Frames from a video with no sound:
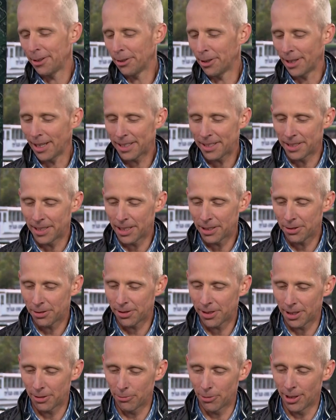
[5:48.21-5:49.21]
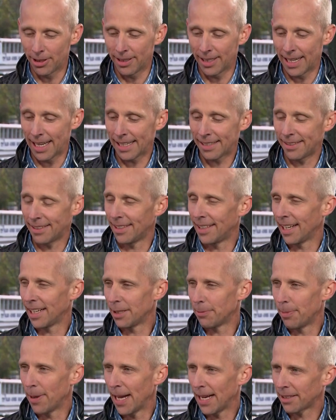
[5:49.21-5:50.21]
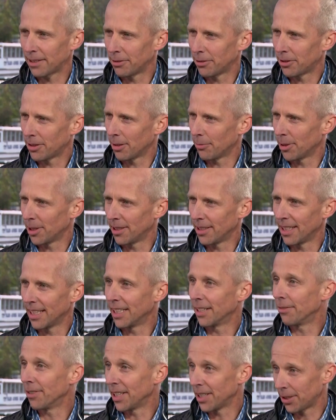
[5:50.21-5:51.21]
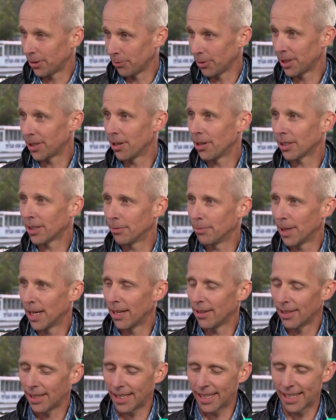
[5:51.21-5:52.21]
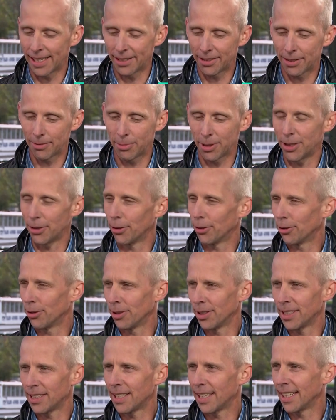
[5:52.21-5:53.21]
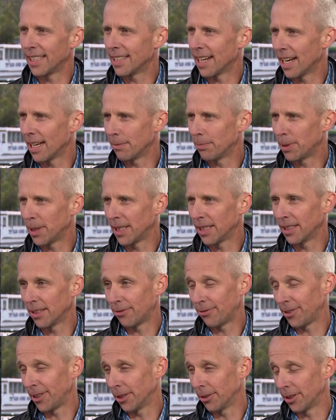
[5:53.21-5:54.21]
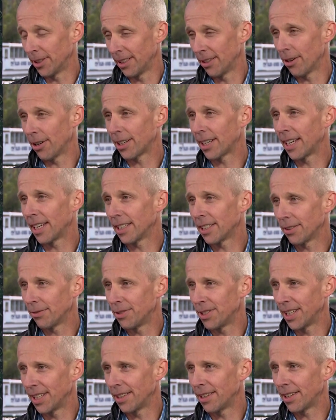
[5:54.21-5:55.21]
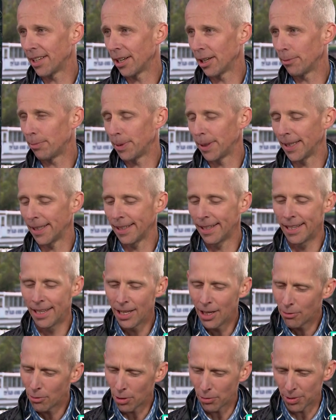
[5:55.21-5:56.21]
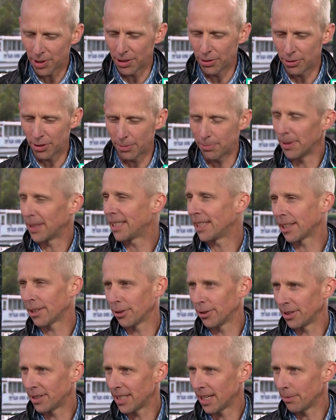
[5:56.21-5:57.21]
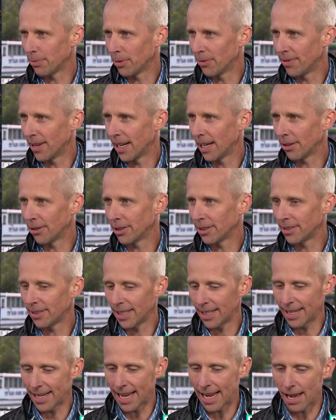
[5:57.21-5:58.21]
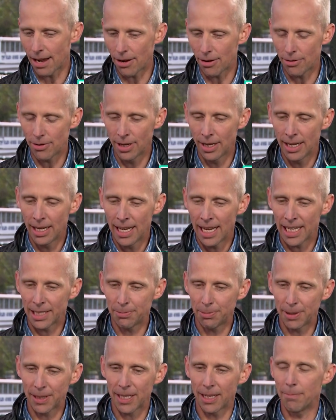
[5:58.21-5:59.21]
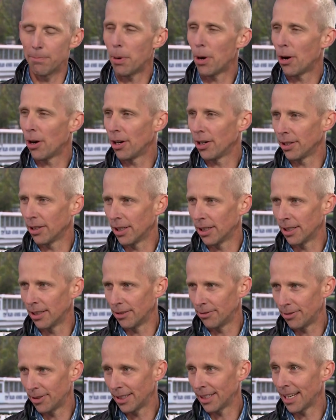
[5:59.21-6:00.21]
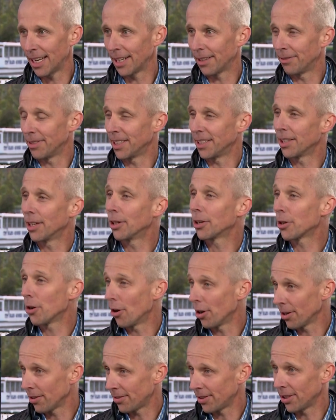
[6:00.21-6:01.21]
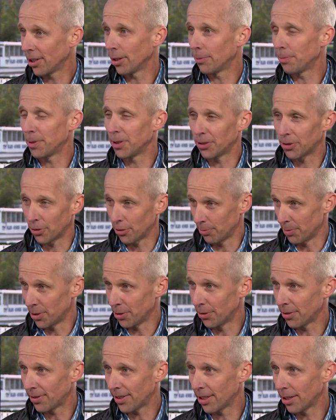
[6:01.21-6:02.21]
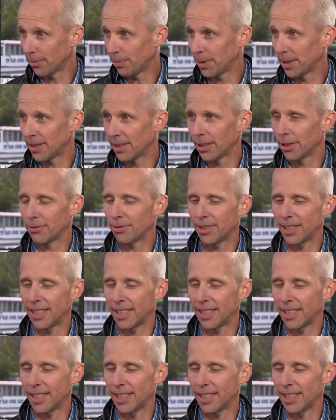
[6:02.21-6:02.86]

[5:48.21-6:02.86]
You know, that's an interesting one that actually dates back to some of the innovation we talked about and some of the early stage IP in the field, in our case of gene therapy, where we use a particular type of virus that now has become part of a lot of these CAR therapies or immunotherapies that you've